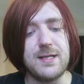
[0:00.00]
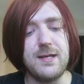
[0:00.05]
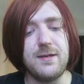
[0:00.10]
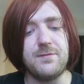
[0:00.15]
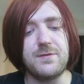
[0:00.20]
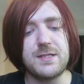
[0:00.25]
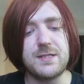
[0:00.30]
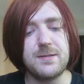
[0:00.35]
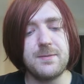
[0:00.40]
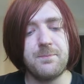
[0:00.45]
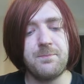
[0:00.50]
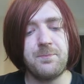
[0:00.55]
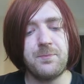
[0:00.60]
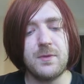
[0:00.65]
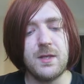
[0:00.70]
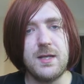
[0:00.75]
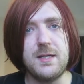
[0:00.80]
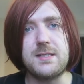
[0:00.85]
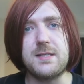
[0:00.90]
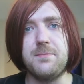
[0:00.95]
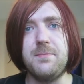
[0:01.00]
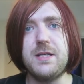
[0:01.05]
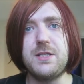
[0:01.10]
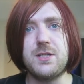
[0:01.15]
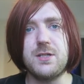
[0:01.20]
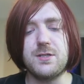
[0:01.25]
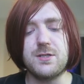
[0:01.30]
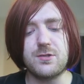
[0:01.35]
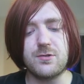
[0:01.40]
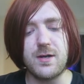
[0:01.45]
lives. Its
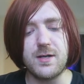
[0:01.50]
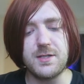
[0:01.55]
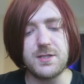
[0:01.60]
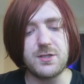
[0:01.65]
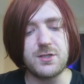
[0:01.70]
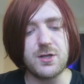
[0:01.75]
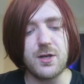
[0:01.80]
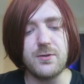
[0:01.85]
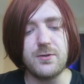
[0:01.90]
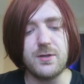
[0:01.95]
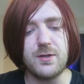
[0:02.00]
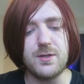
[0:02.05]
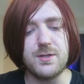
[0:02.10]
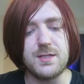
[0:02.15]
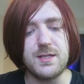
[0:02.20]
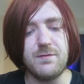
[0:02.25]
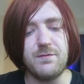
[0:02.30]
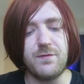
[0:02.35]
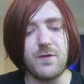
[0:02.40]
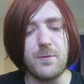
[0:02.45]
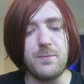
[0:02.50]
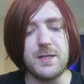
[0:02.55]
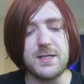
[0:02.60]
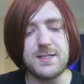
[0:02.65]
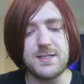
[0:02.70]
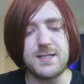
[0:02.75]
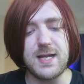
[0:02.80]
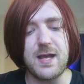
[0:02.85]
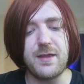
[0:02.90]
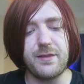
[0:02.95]
emissions try to choke us, it
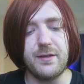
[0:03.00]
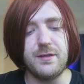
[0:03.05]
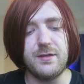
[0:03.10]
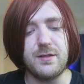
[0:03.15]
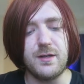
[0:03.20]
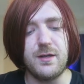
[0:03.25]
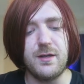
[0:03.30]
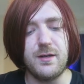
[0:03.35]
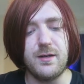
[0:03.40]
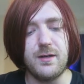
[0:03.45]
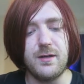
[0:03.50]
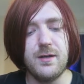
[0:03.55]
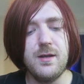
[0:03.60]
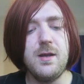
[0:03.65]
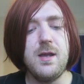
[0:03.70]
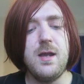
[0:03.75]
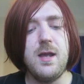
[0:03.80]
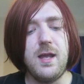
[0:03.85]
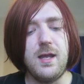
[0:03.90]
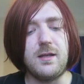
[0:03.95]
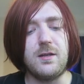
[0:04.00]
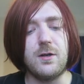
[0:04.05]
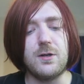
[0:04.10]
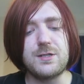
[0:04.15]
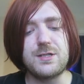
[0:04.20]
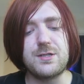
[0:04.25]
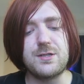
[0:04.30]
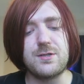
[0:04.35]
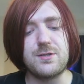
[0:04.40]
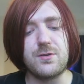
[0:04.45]
vomits death and dirt. It
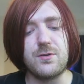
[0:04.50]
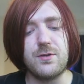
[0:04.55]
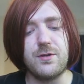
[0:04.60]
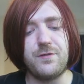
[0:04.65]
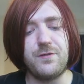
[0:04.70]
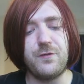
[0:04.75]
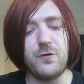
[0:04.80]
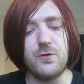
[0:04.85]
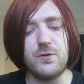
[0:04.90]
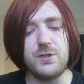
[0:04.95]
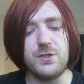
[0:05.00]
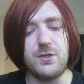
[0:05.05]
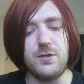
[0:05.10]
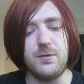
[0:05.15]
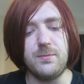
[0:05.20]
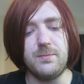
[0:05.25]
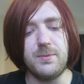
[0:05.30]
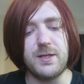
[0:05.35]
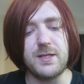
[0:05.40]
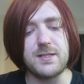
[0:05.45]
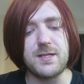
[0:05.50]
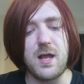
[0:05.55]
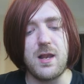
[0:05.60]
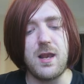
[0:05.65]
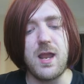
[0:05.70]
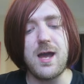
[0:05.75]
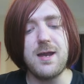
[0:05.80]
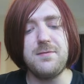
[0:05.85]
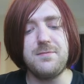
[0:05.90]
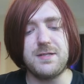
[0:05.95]
costs us all a fortune, but it's our
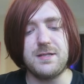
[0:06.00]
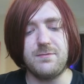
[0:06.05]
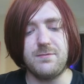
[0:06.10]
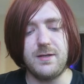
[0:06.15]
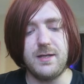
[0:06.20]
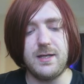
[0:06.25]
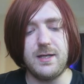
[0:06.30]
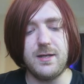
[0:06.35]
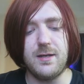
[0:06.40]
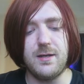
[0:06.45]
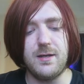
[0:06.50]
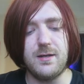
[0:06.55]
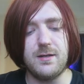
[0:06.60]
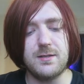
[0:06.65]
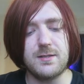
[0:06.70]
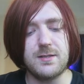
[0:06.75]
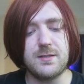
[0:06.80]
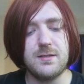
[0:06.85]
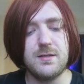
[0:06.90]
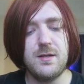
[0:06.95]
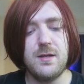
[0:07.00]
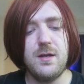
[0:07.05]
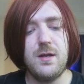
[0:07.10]
lives it really hurts.